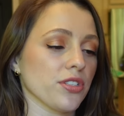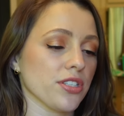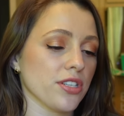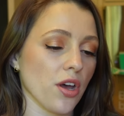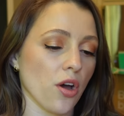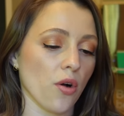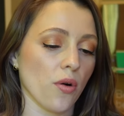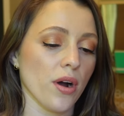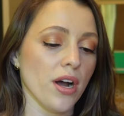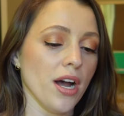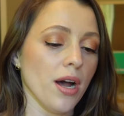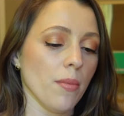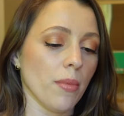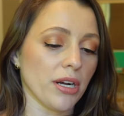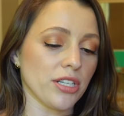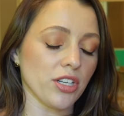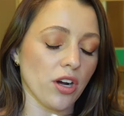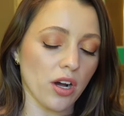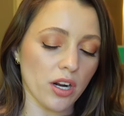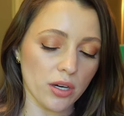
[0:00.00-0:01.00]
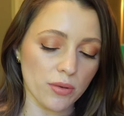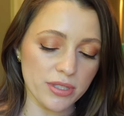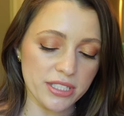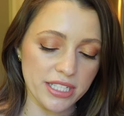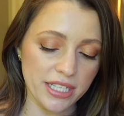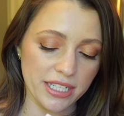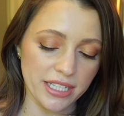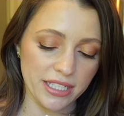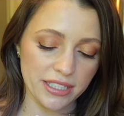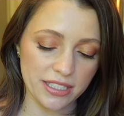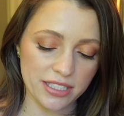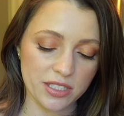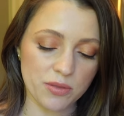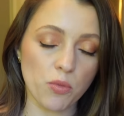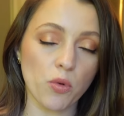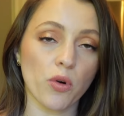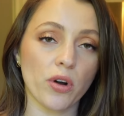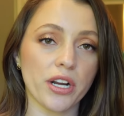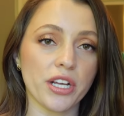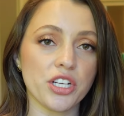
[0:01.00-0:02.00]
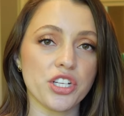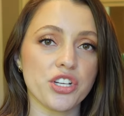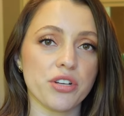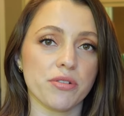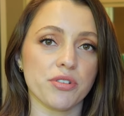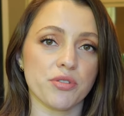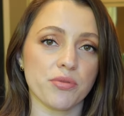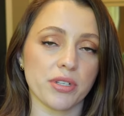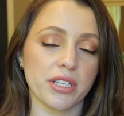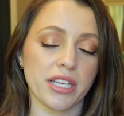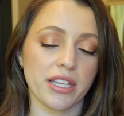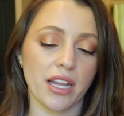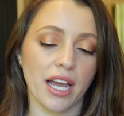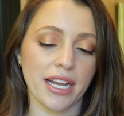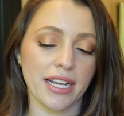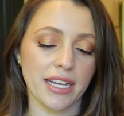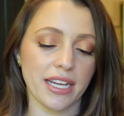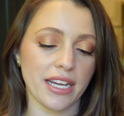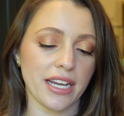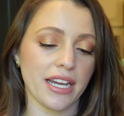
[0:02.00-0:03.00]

So my daughter was eating it this morning. She was really liking